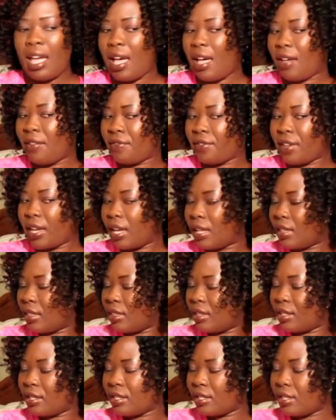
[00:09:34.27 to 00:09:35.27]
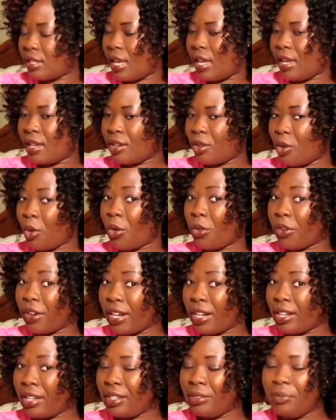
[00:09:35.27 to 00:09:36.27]
I've cut this side
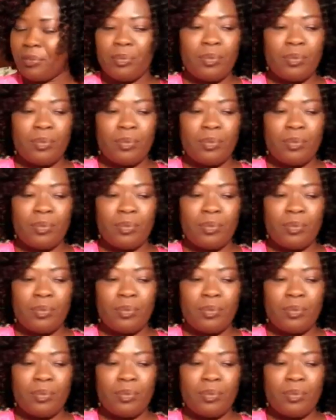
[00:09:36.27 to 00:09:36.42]
already.